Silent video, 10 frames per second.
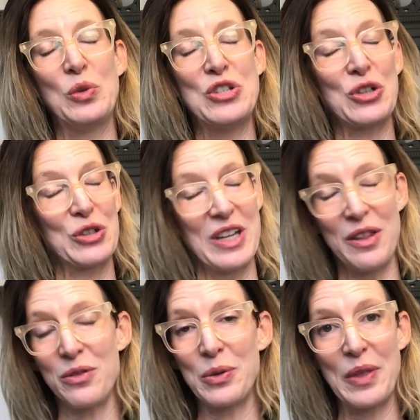journey
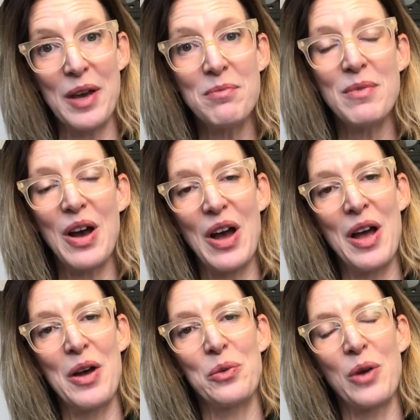through them
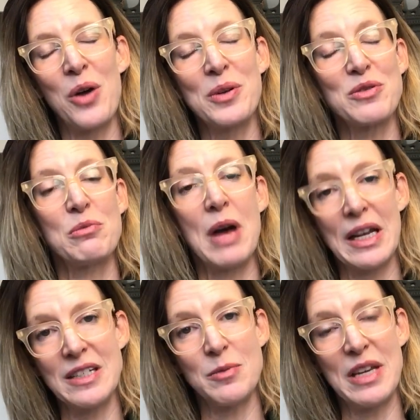uh, always
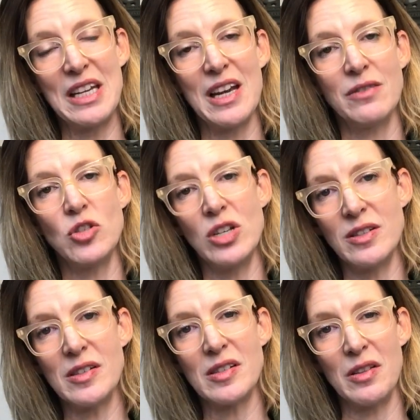remind me of
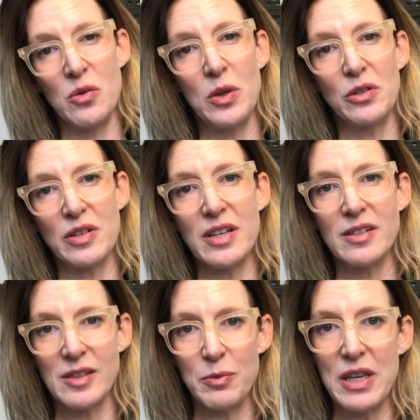Jesus in the
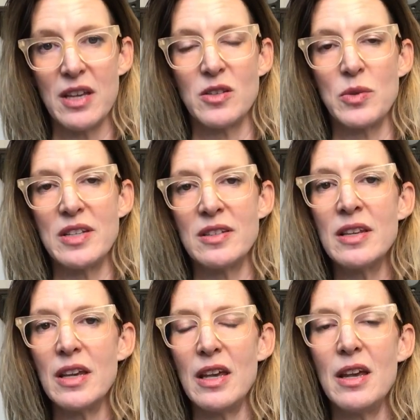wilderness because we
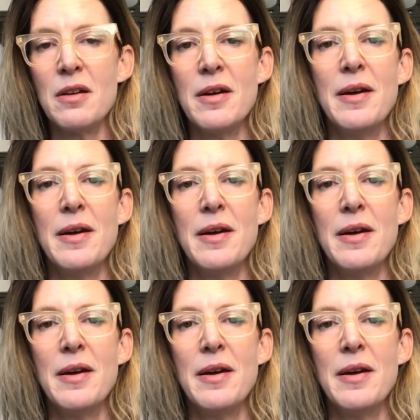see